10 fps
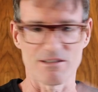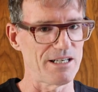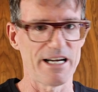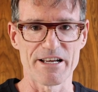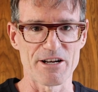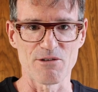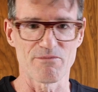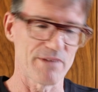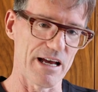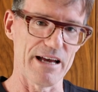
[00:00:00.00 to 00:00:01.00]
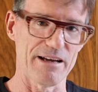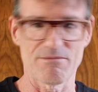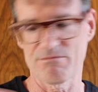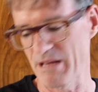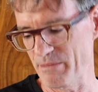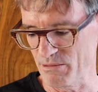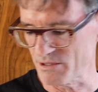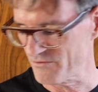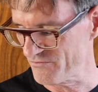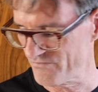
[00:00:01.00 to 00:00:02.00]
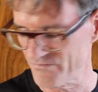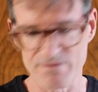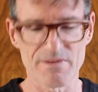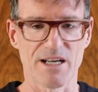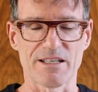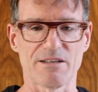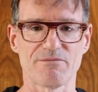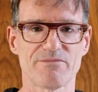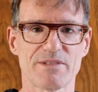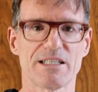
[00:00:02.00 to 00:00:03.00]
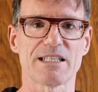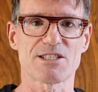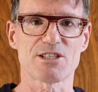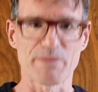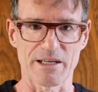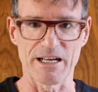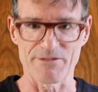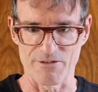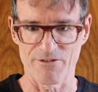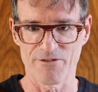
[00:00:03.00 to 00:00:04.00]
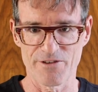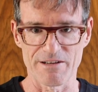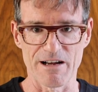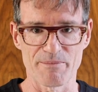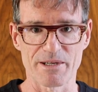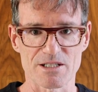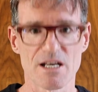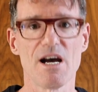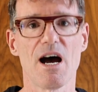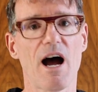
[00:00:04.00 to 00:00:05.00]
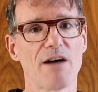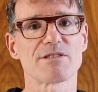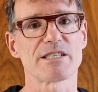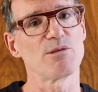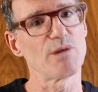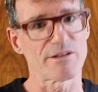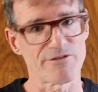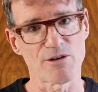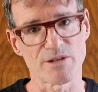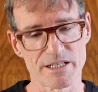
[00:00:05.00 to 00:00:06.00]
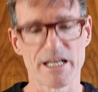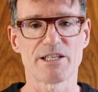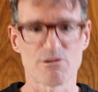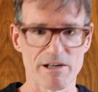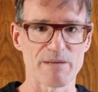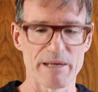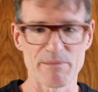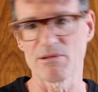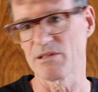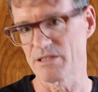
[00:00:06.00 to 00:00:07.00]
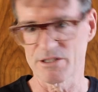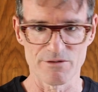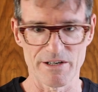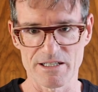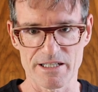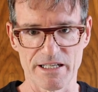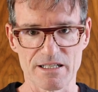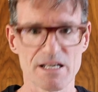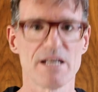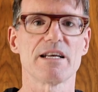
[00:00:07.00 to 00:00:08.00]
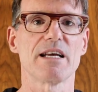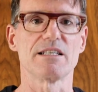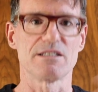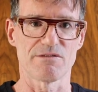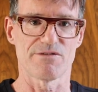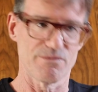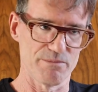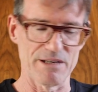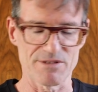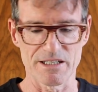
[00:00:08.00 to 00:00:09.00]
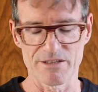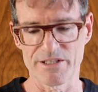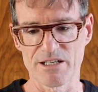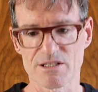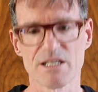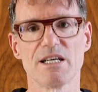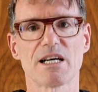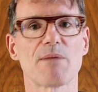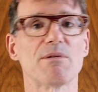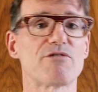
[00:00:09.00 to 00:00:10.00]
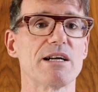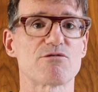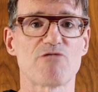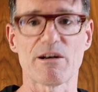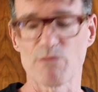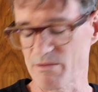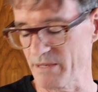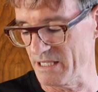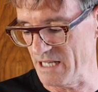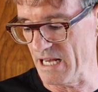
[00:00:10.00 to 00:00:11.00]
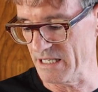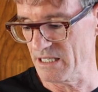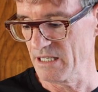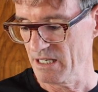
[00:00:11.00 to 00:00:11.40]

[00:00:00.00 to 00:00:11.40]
so I don't know. Maybe it was, I don't know. That's something I'd have to figure out, because obviously you want the phone at the end to ring people and to do various things, as you may have seen in the videos. A couple of friends ran with me at the end,